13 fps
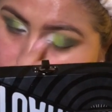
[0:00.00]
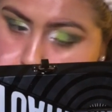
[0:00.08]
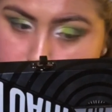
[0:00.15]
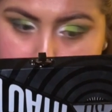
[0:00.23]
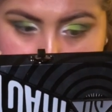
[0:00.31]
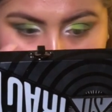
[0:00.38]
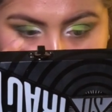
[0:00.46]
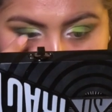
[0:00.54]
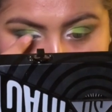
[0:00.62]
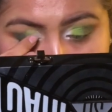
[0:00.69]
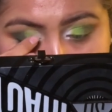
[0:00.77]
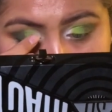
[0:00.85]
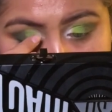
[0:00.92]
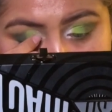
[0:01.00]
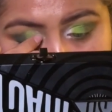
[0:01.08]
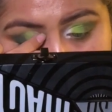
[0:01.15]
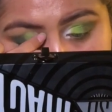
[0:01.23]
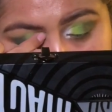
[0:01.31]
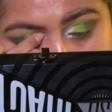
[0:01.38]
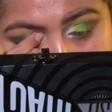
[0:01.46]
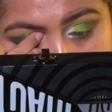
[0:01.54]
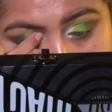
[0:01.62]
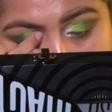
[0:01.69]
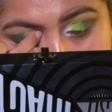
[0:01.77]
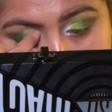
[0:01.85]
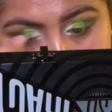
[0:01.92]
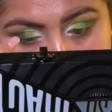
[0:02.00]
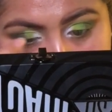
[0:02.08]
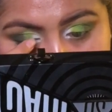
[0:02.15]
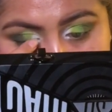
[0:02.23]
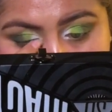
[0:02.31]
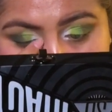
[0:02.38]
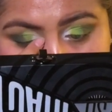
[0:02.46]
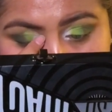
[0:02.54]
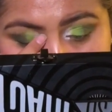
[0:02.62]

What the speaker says: I feel like I can control where it goes a little more.